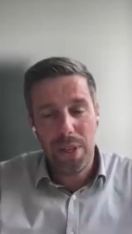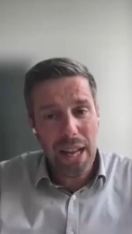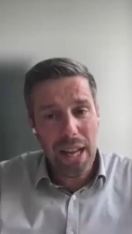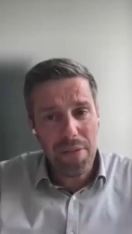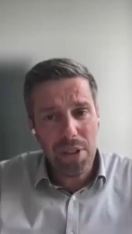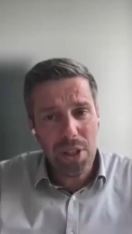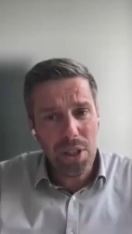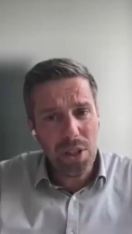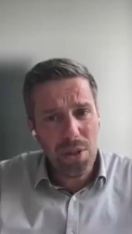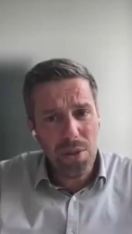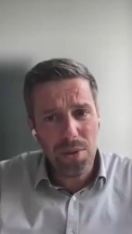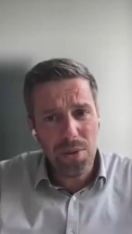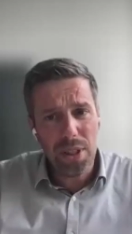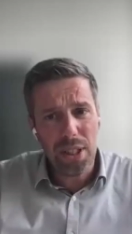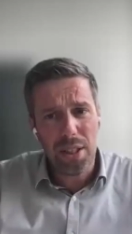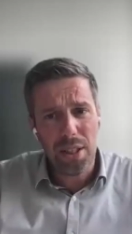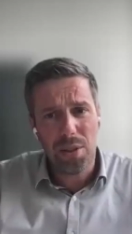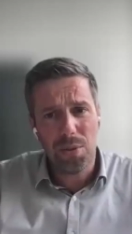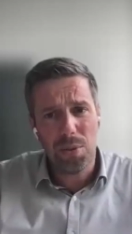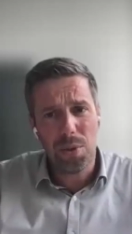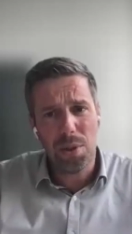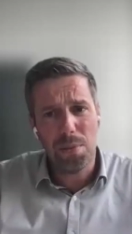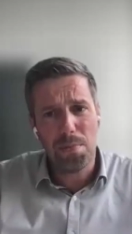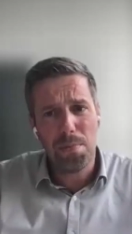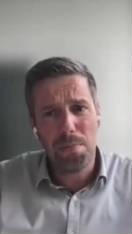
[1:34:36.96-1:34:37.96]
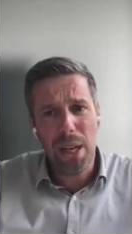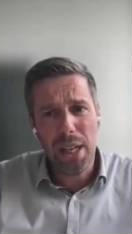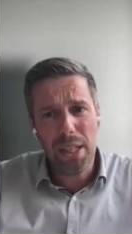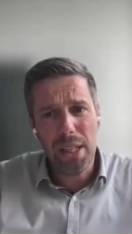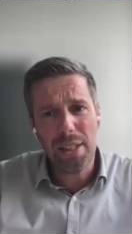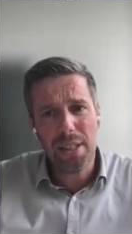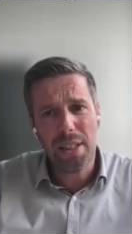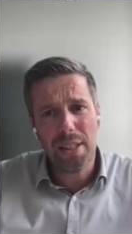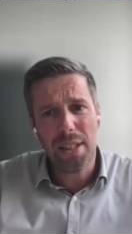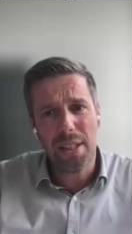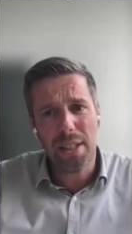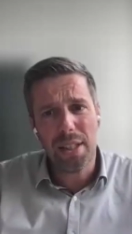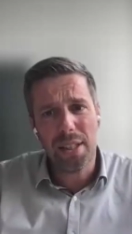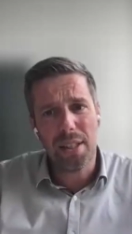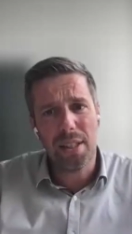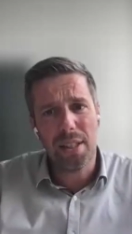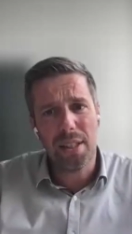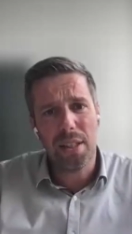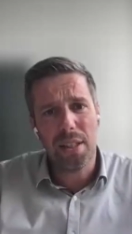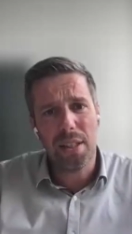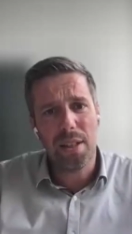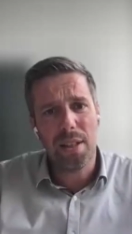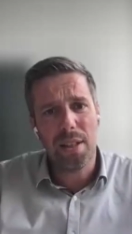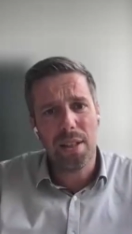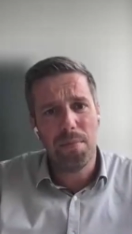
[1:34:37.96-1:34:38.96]
We never knew that there was mast cells
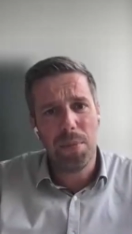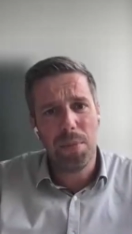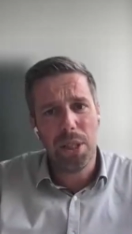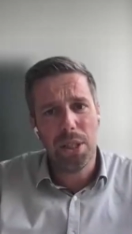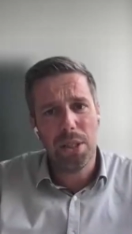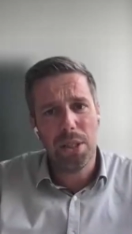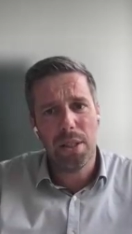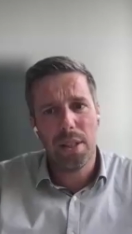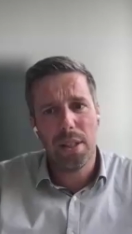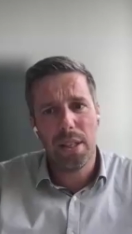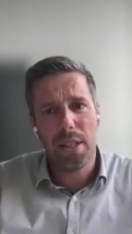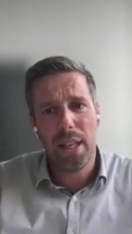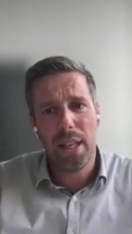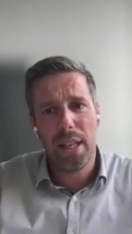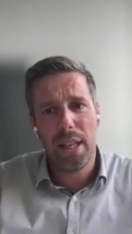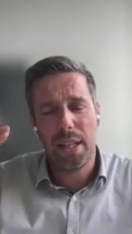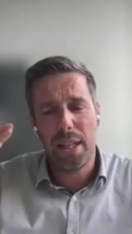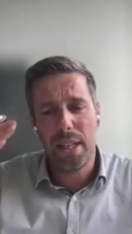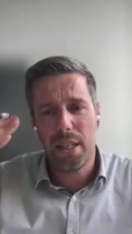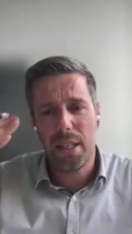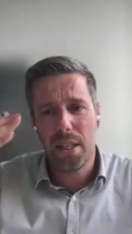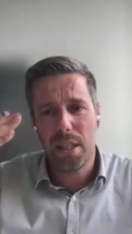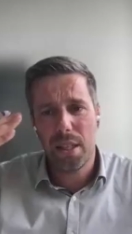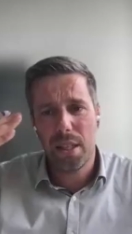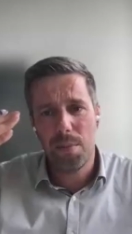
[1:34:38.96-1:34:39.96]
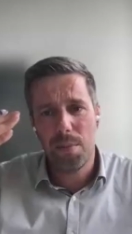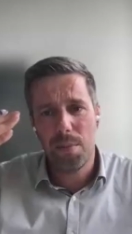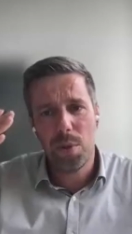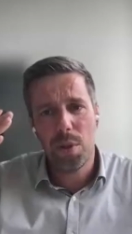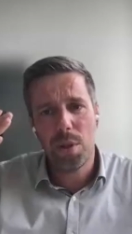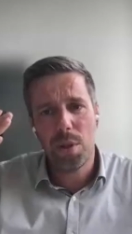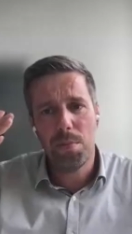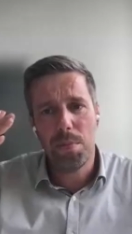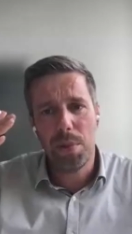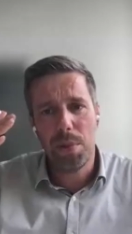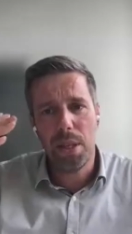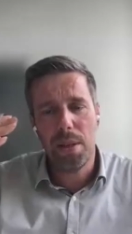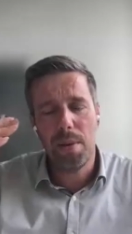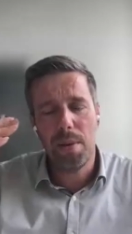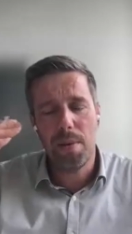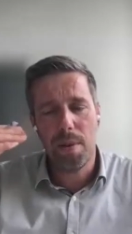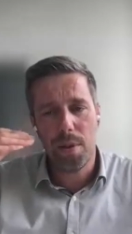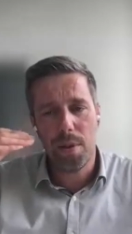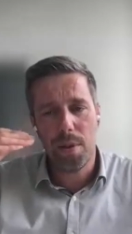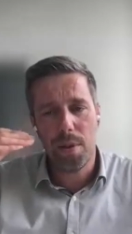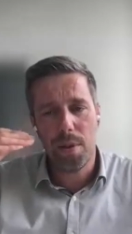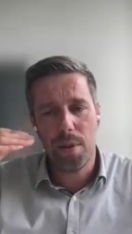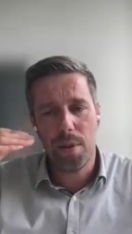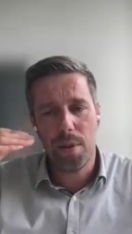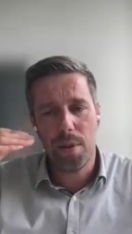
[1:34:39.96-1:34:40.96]
in muscle, and they seem to be
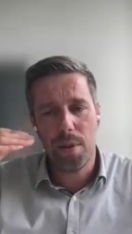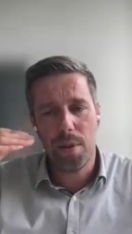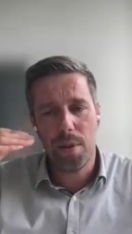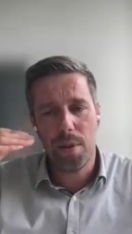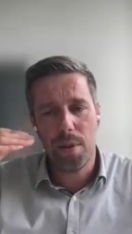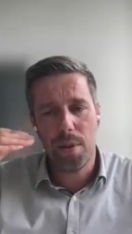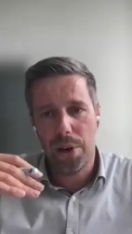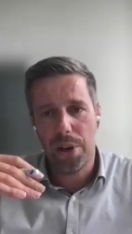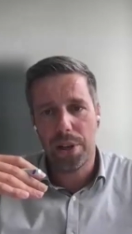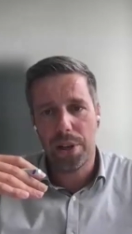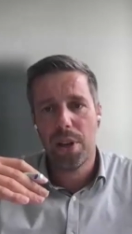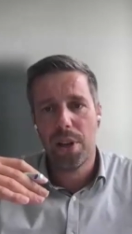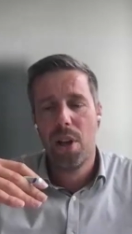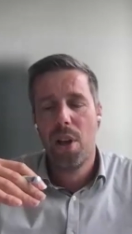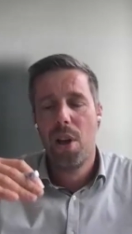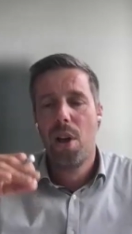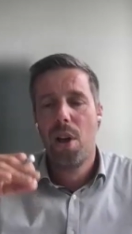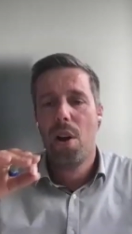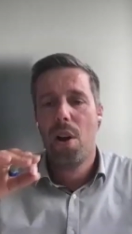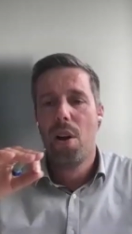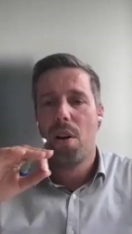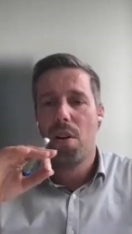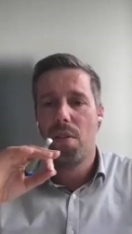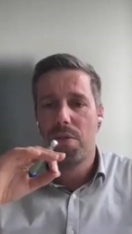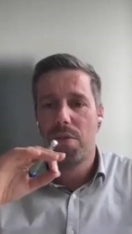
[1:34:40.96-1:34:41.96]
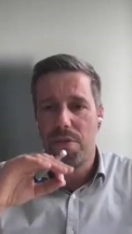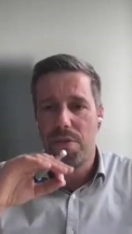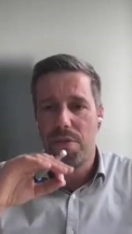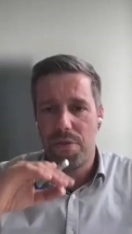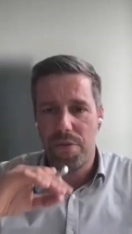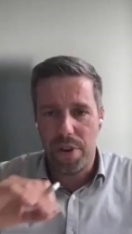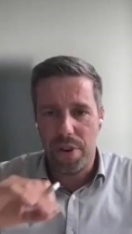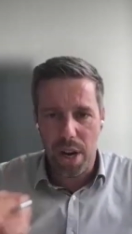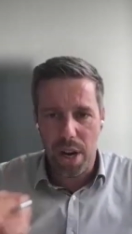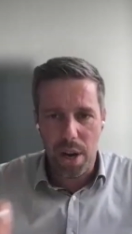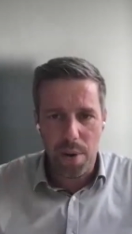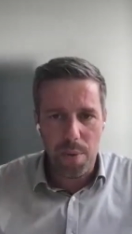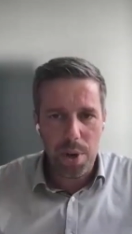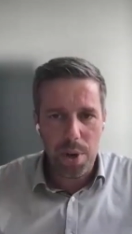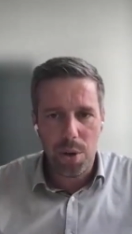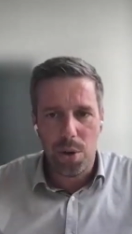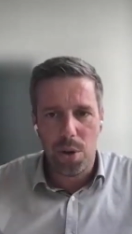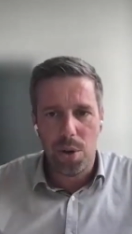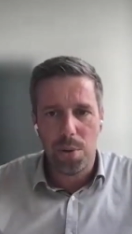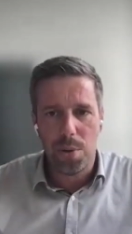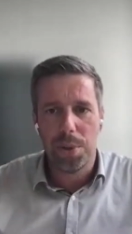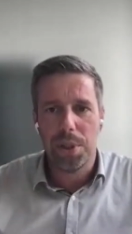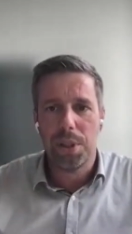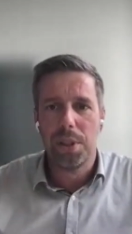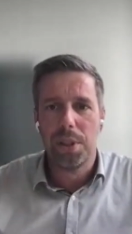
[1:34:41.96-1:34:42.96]
just part of a very
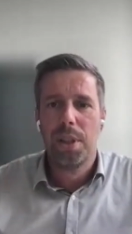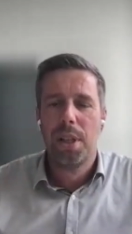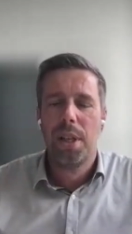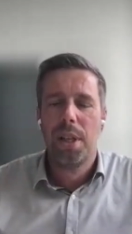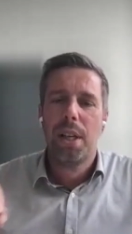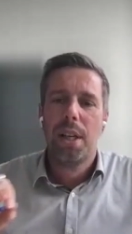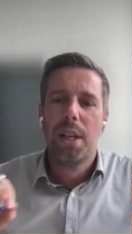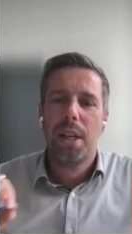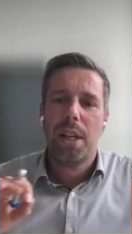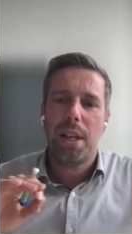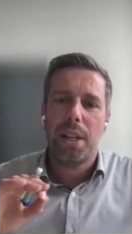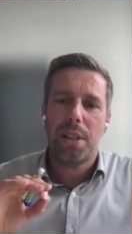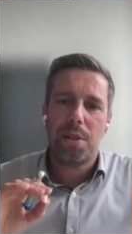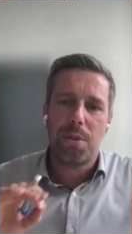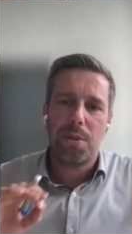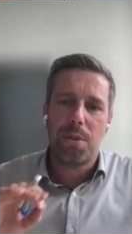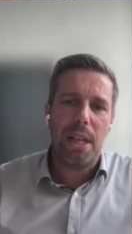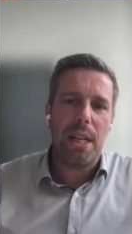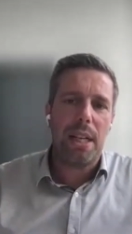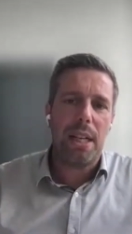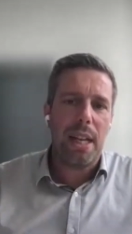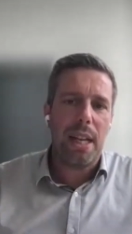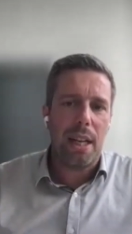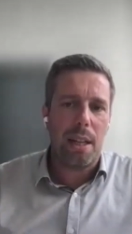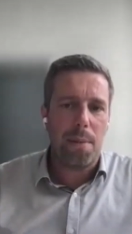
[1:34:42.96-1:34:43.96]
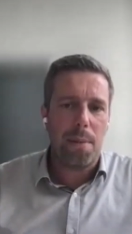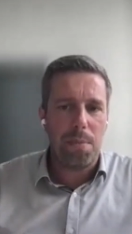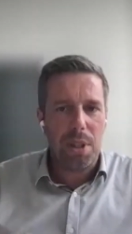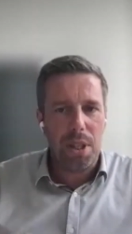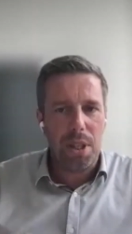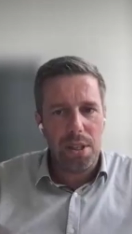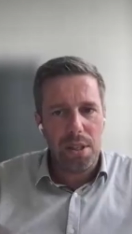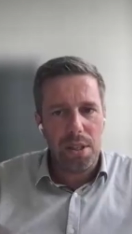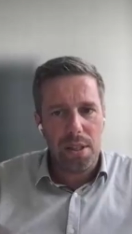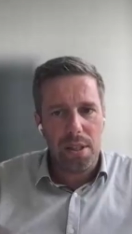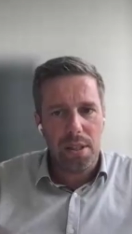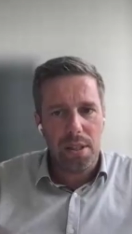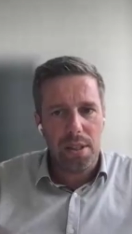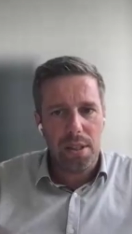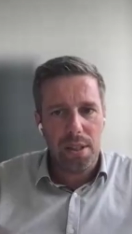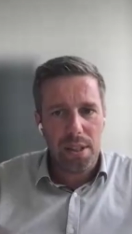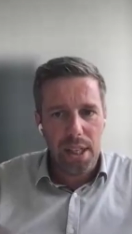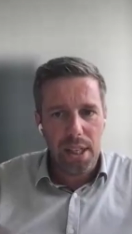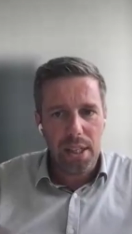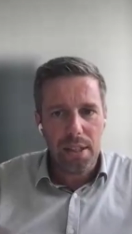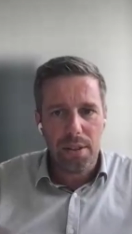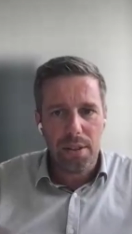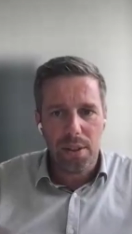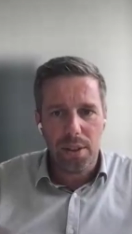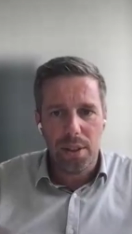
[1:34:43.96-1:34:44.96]
normal training adaptation
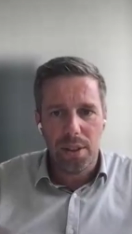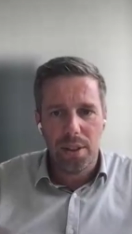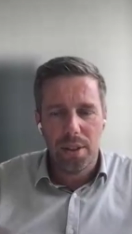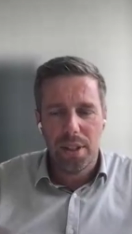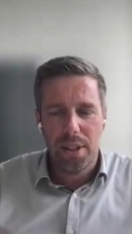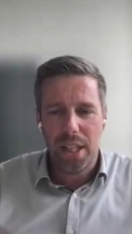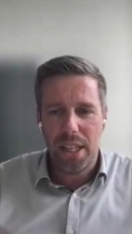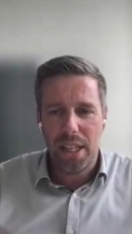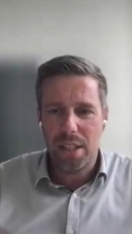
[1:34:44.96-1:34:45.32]
signal.